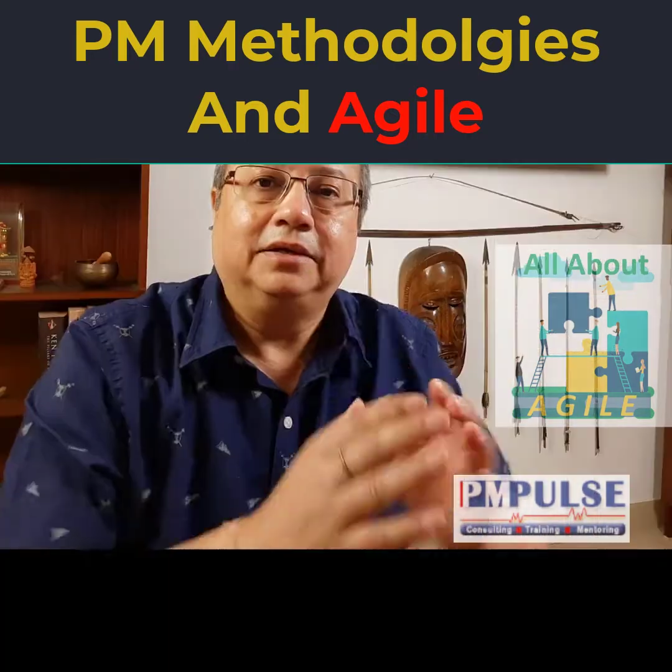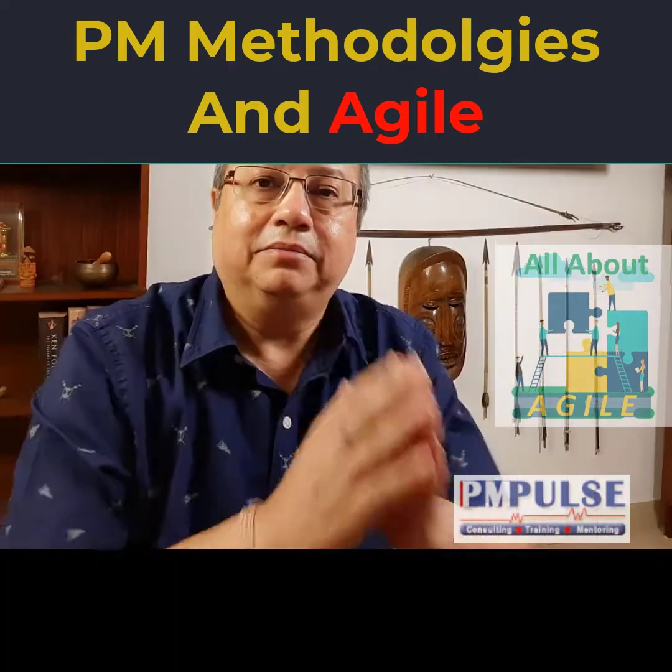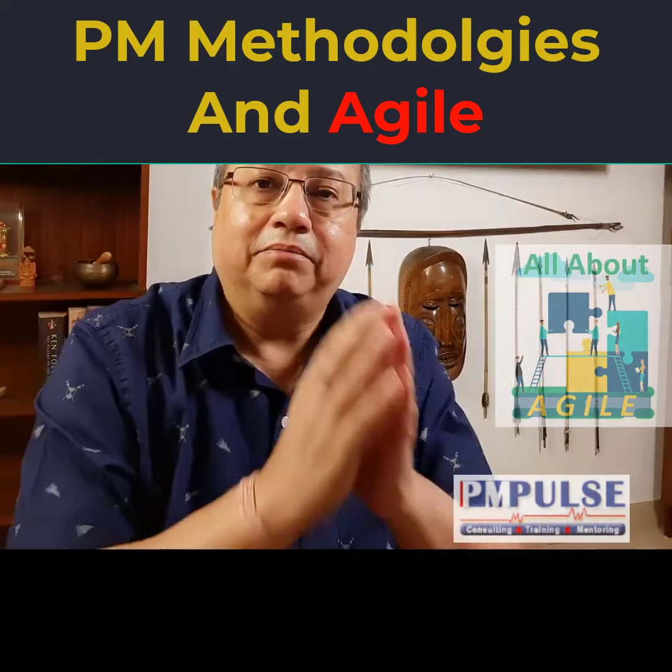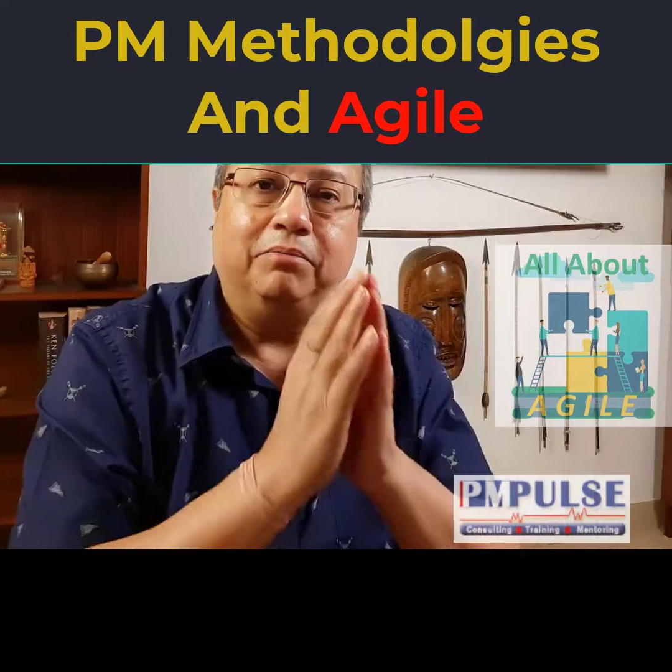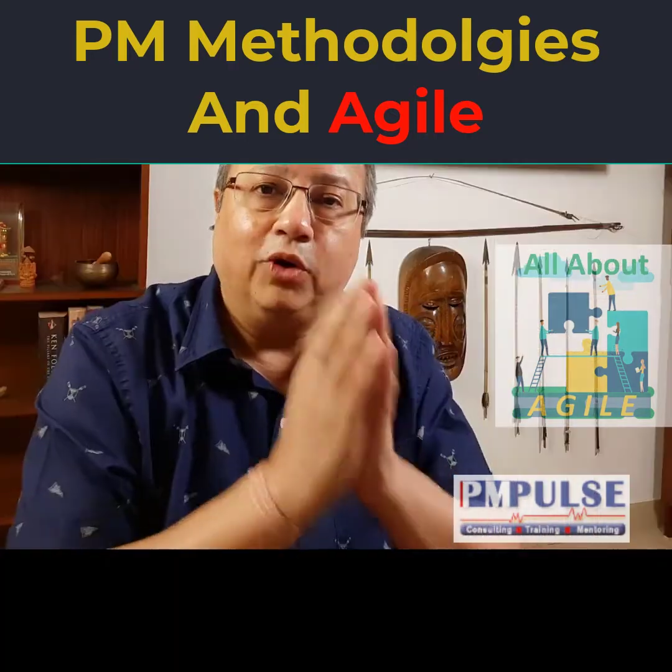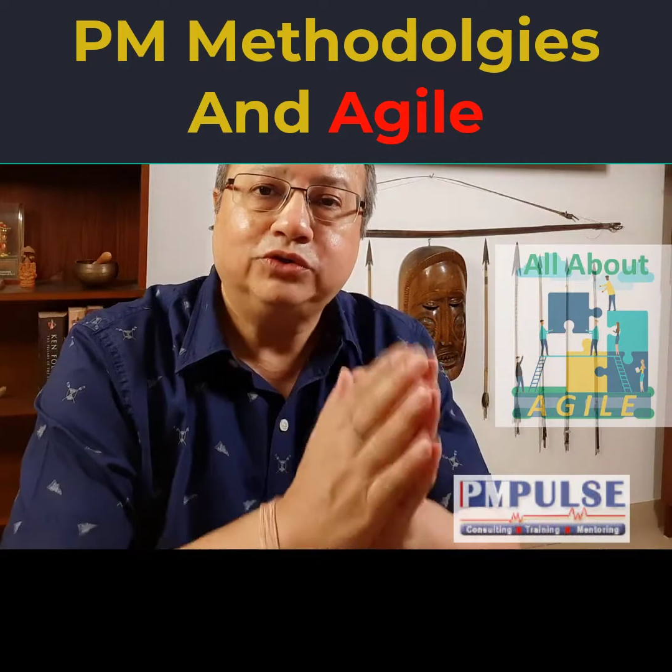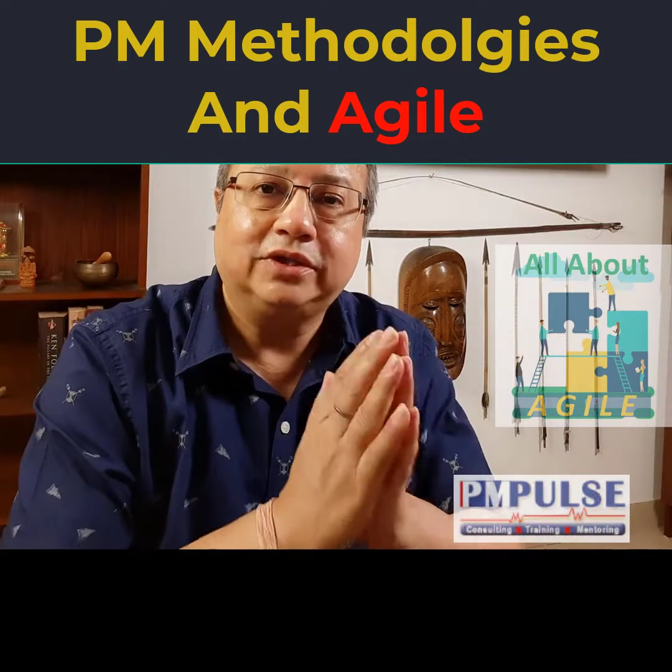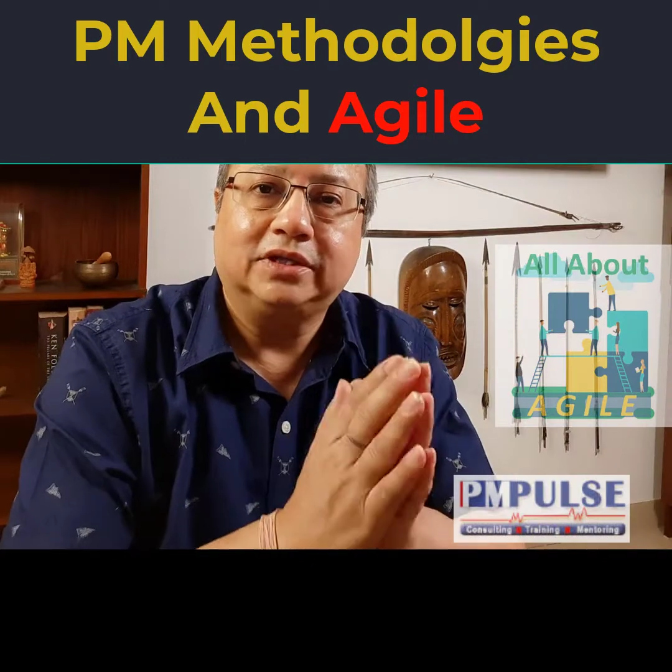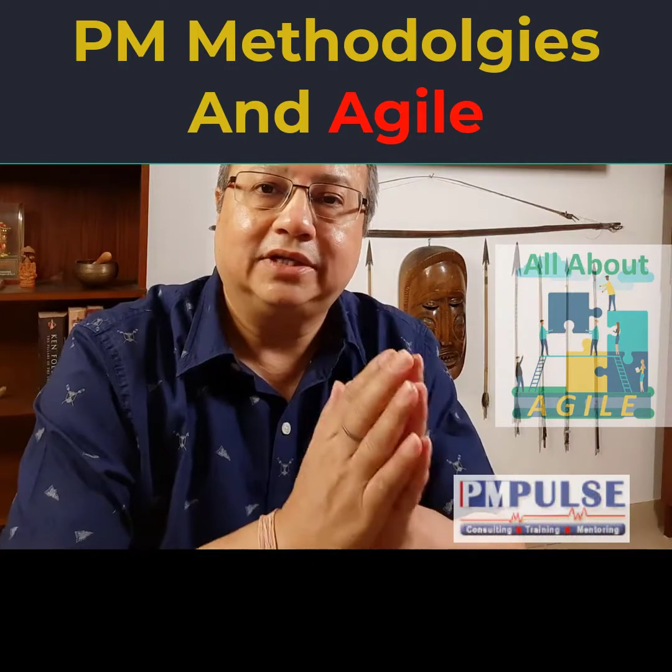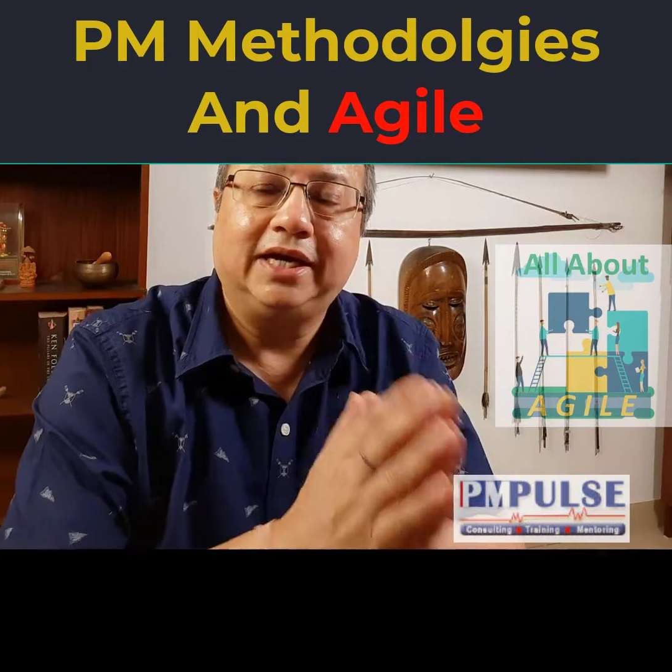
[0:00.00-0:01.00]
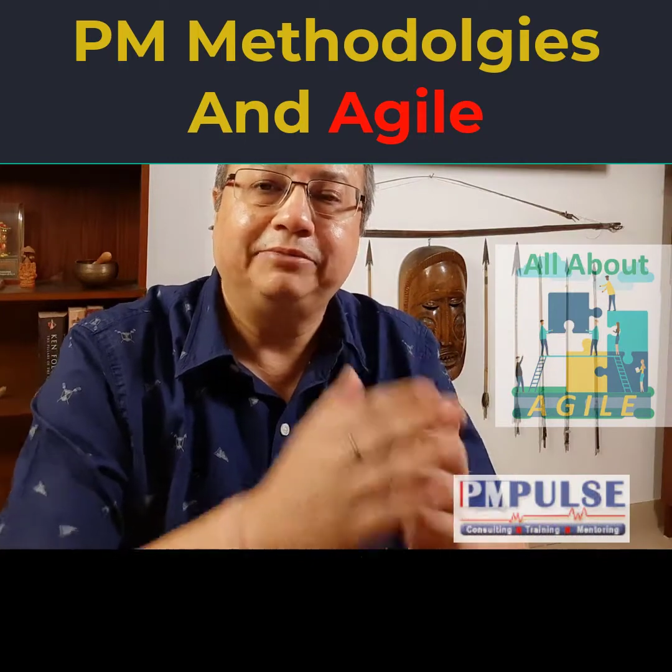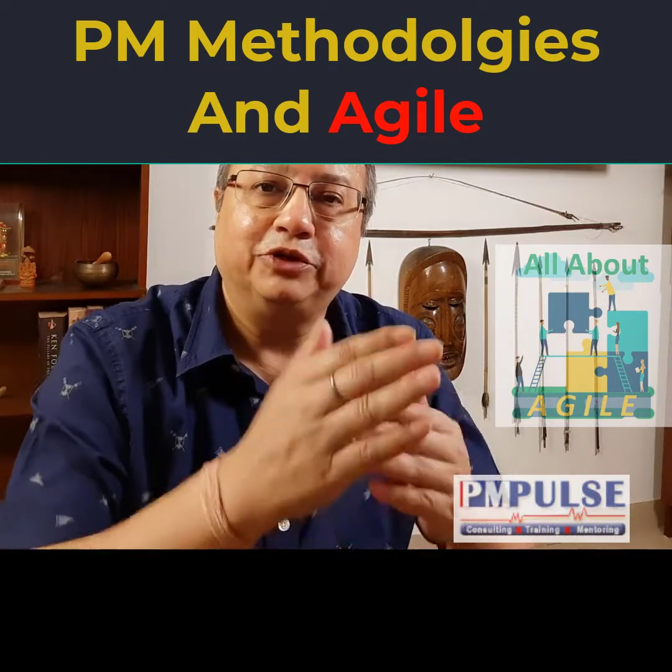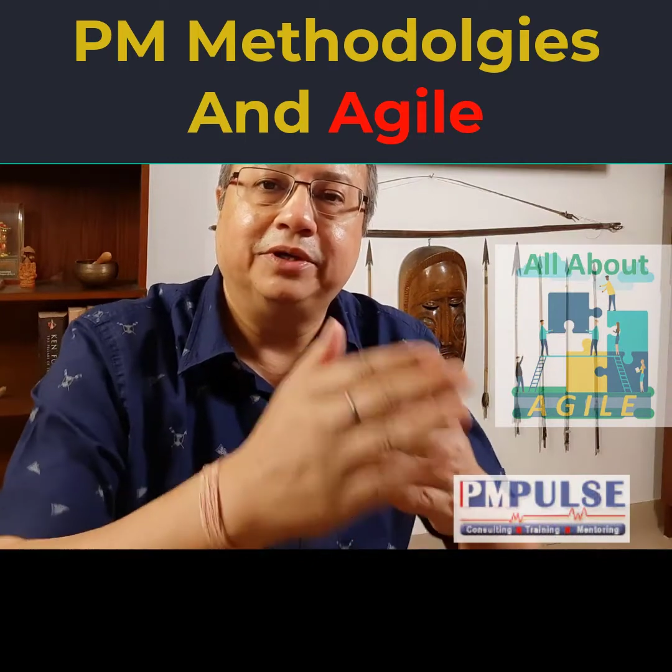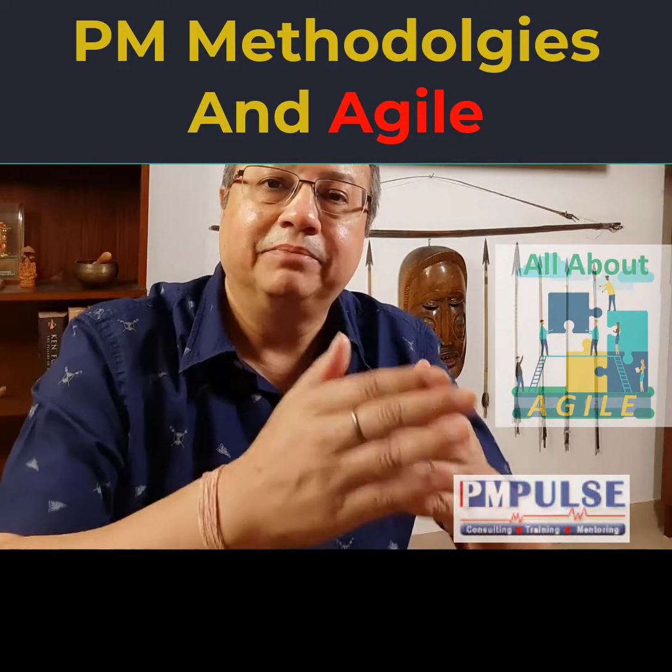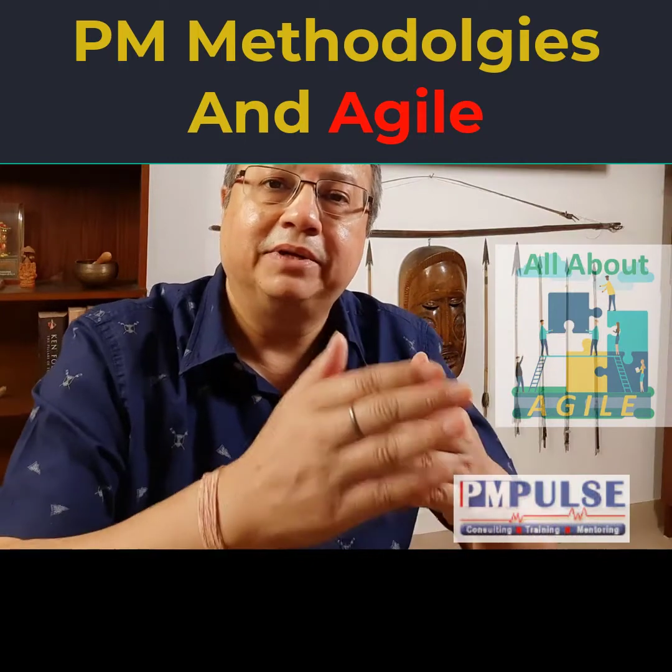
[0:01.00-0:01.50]
Most of the time
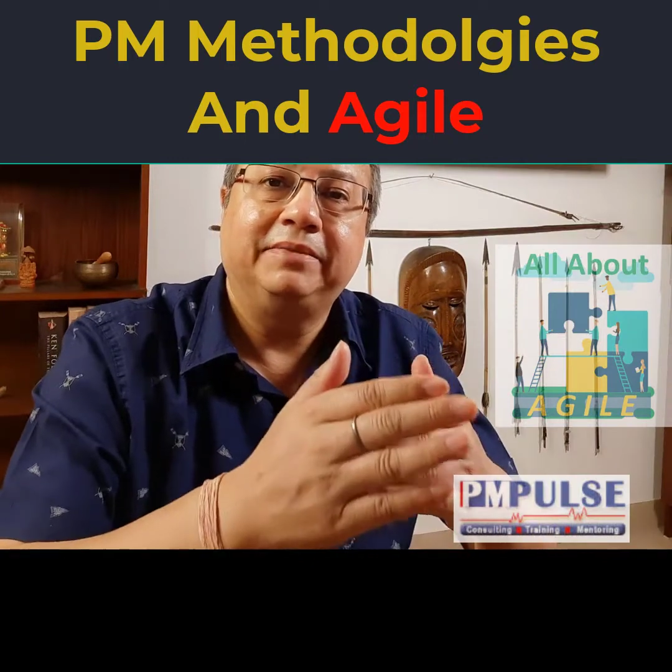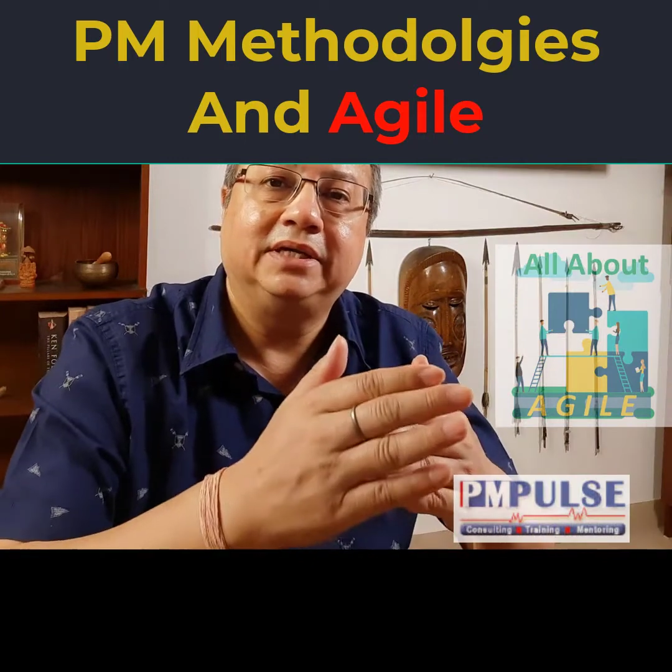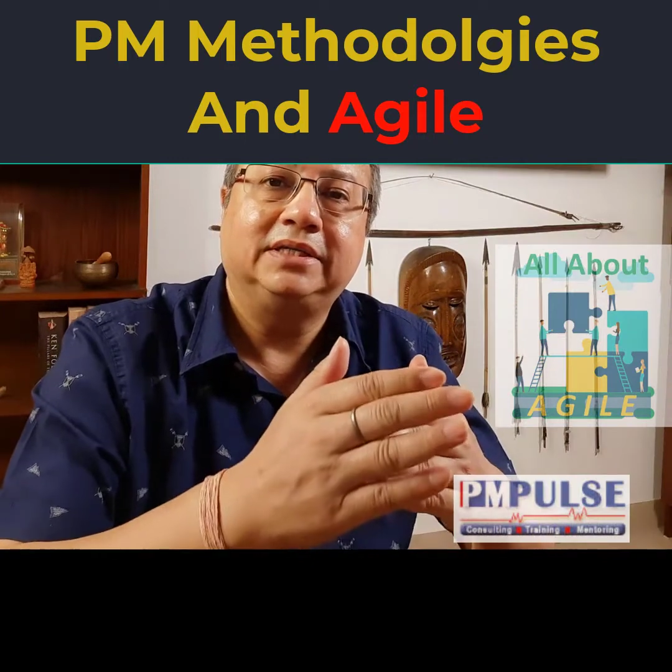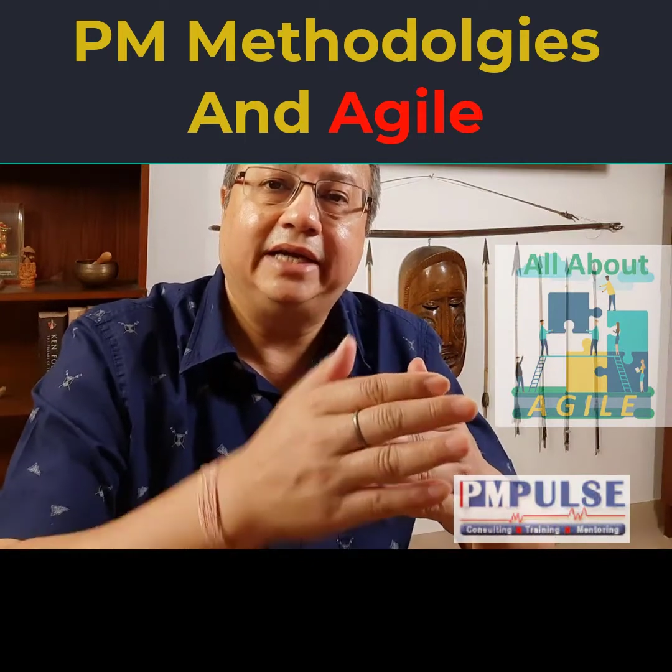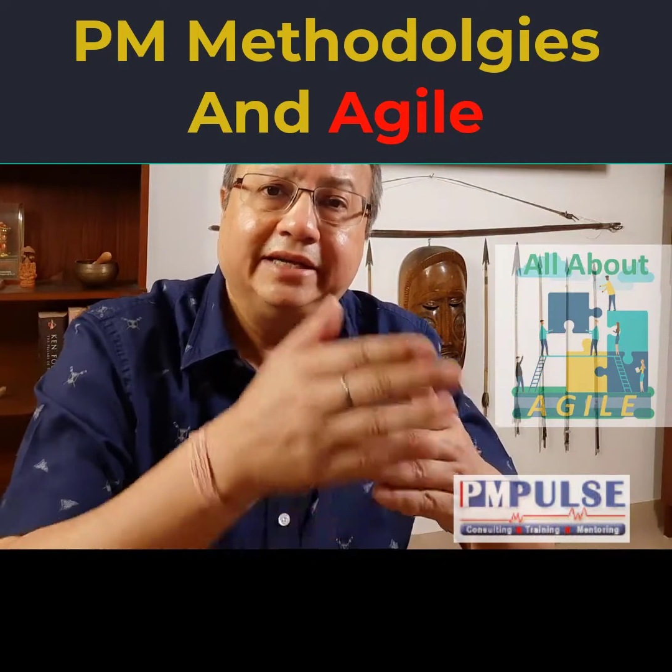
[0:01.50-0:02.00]
you implement